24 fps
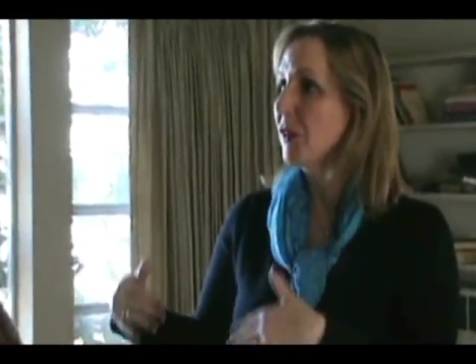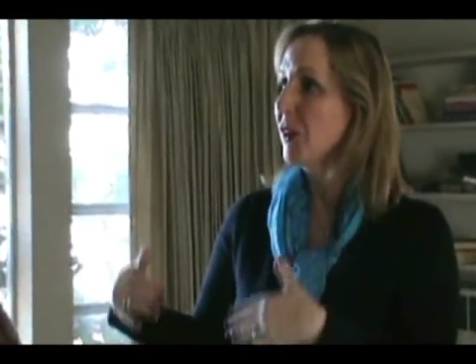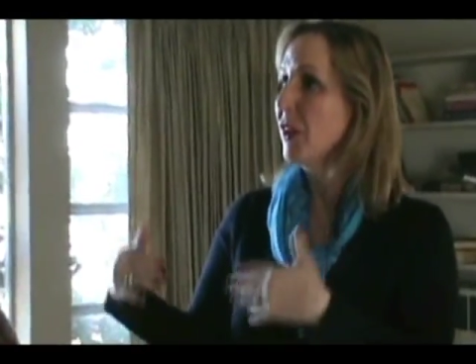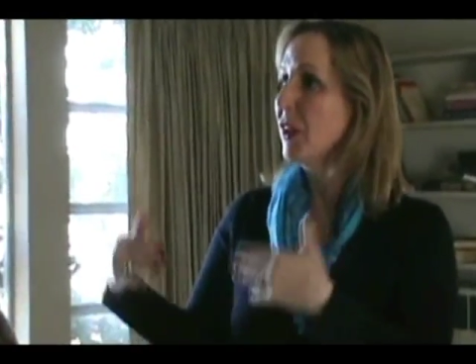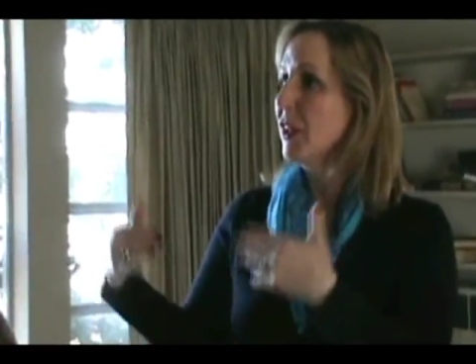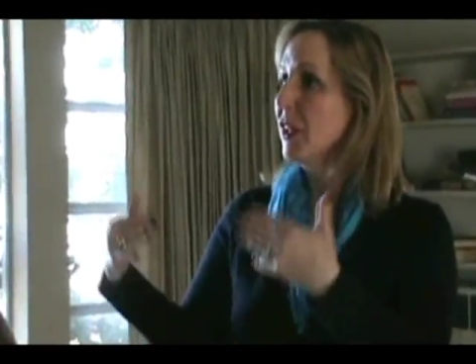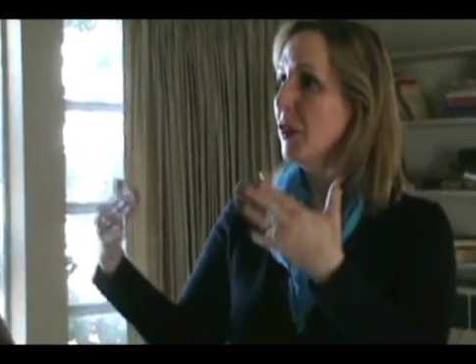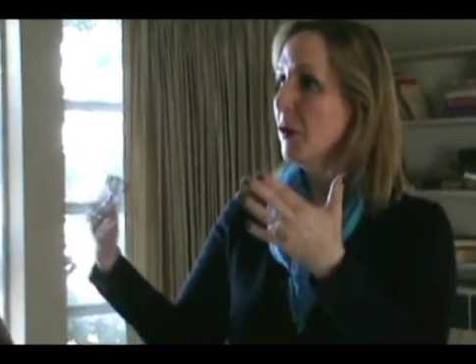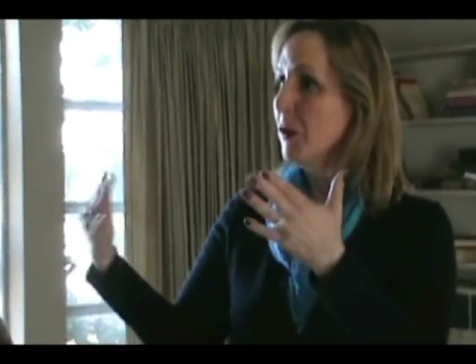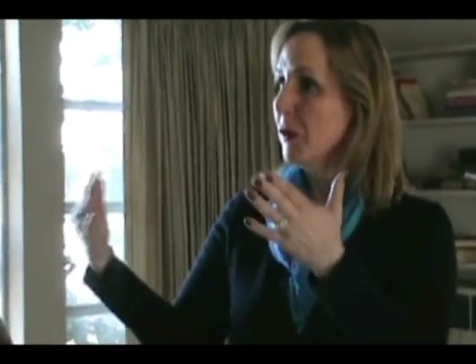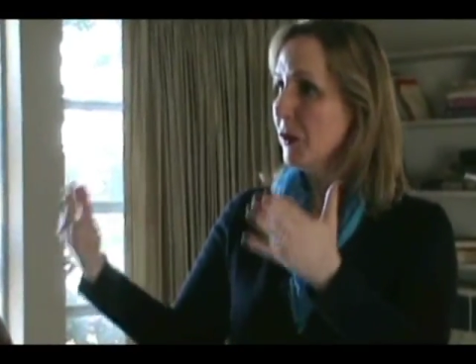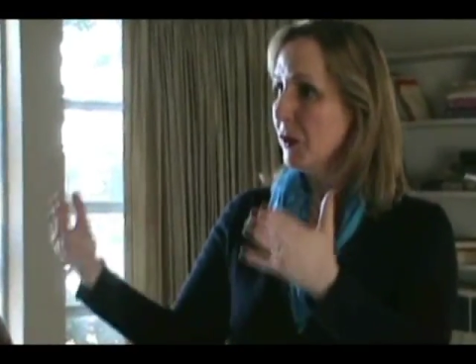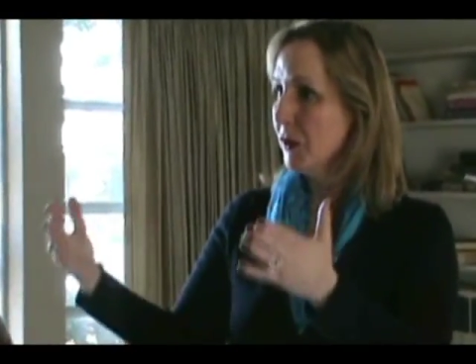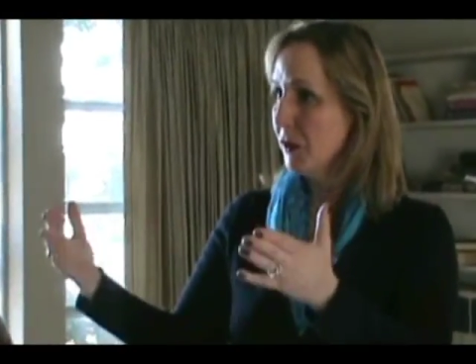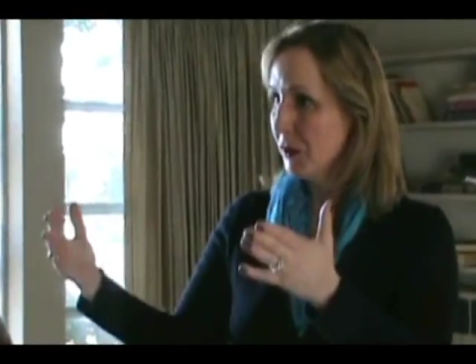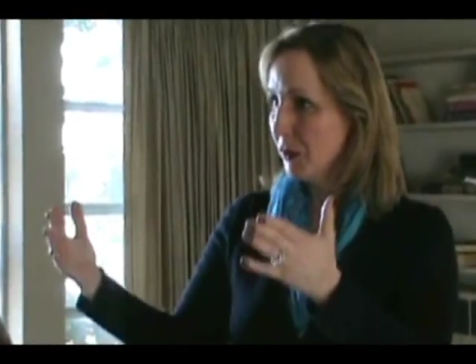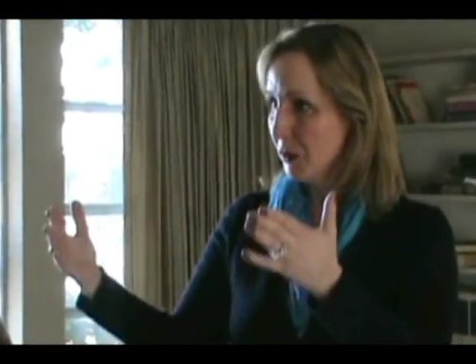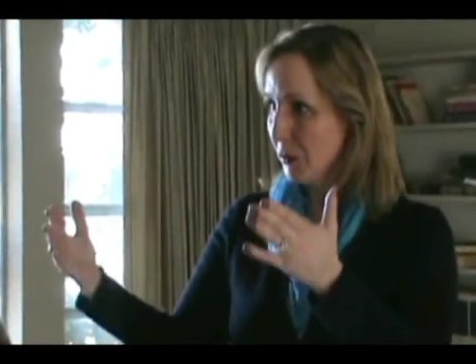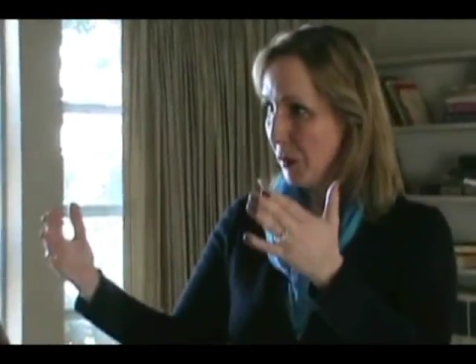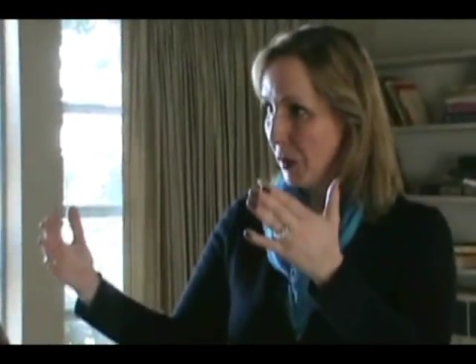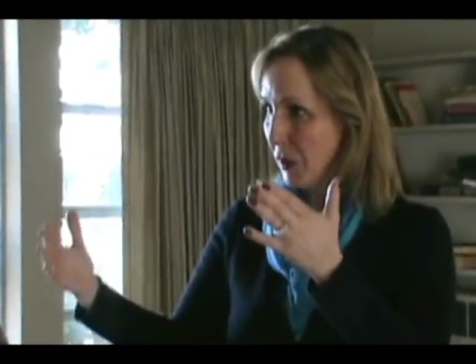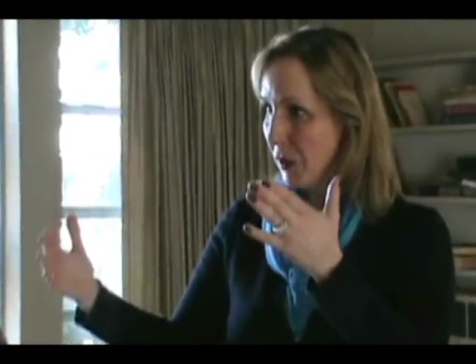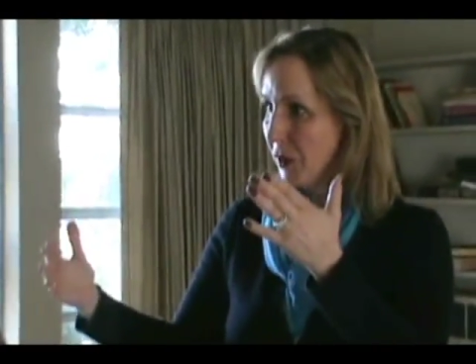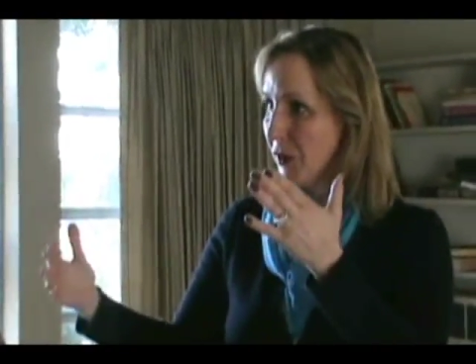thought he was
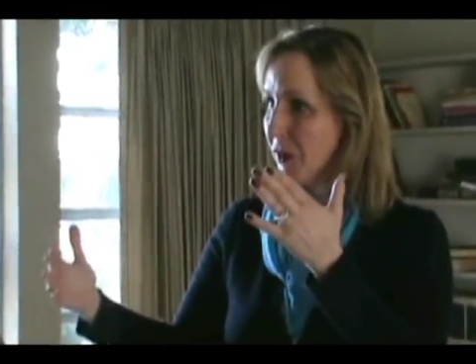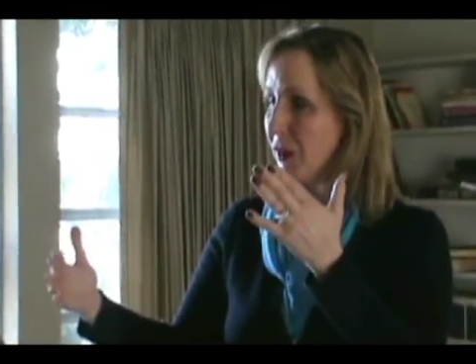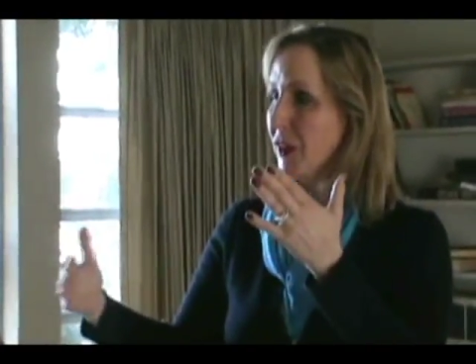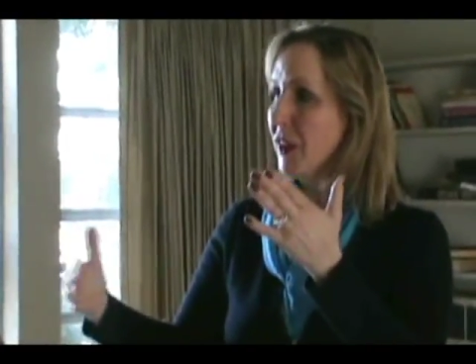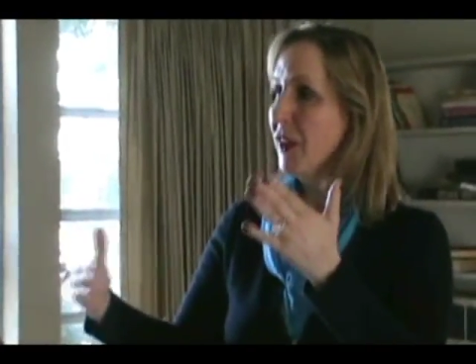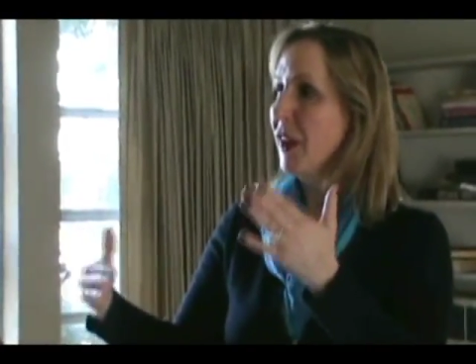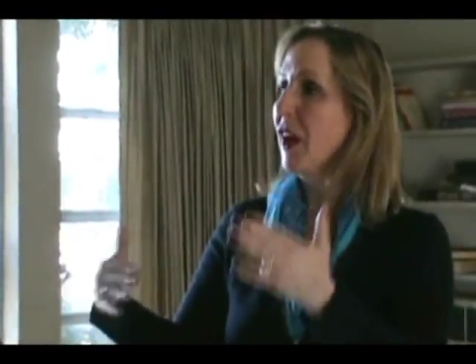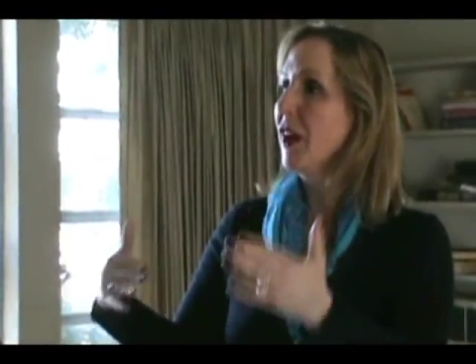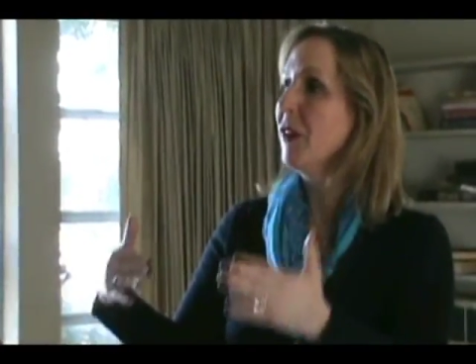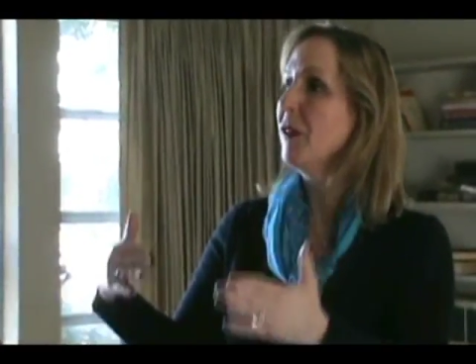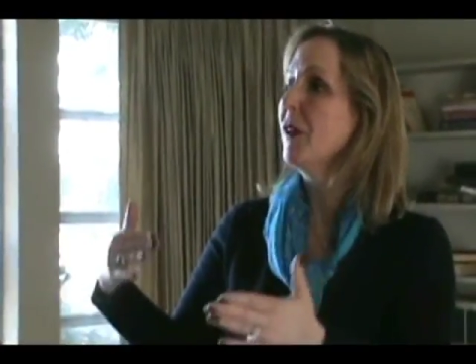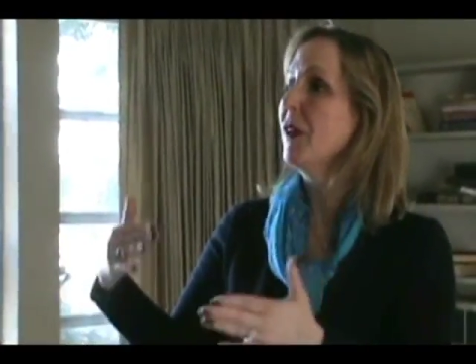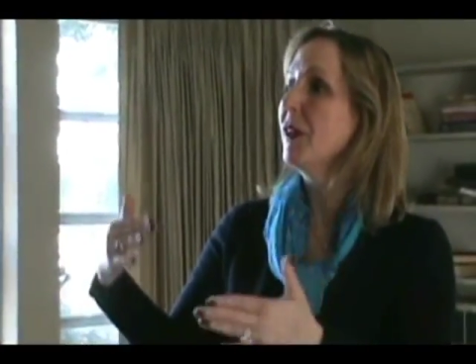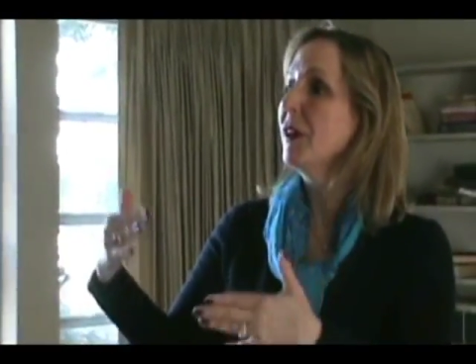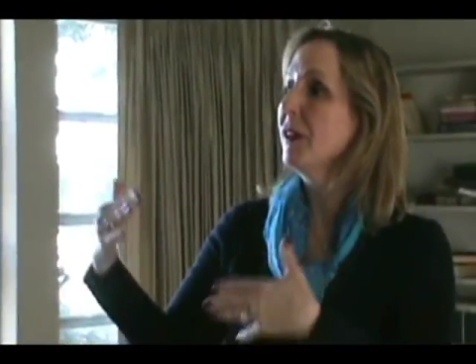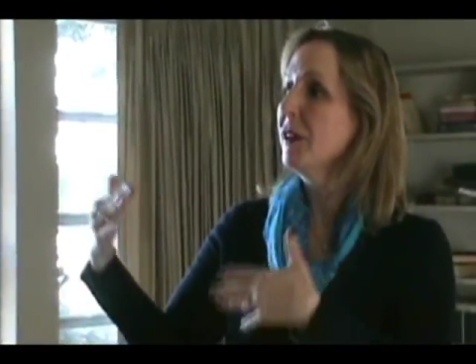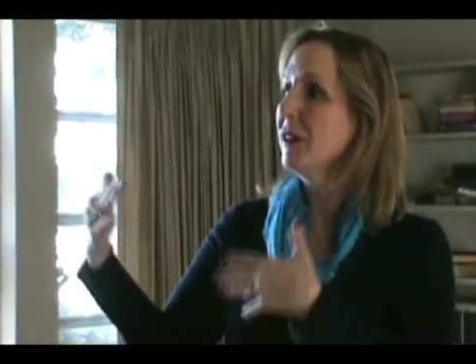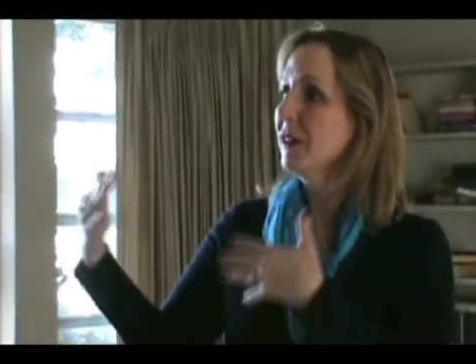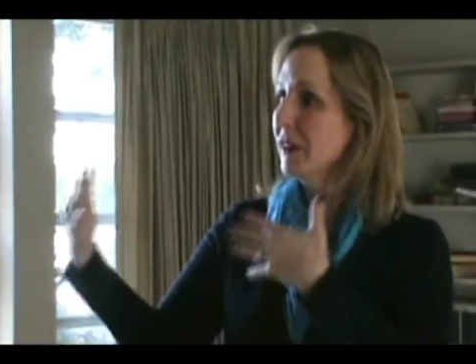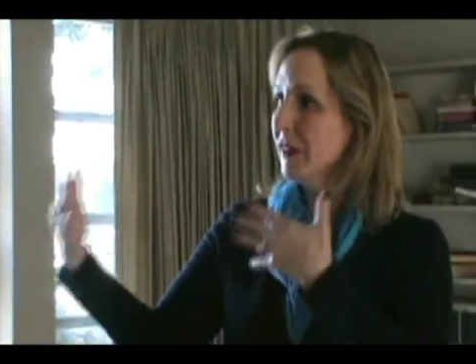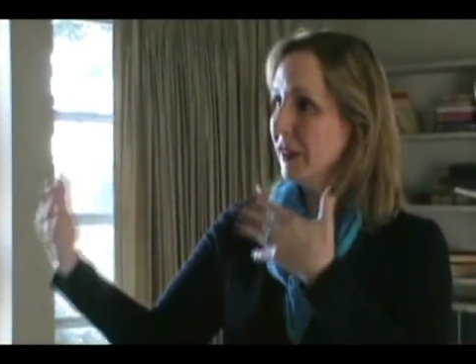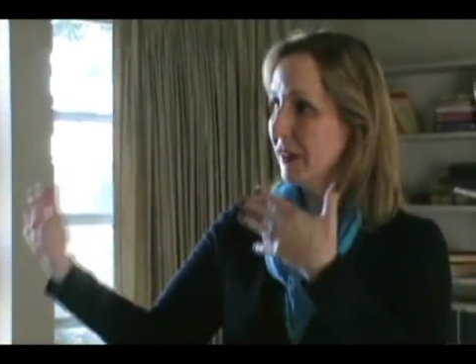smarter than I was,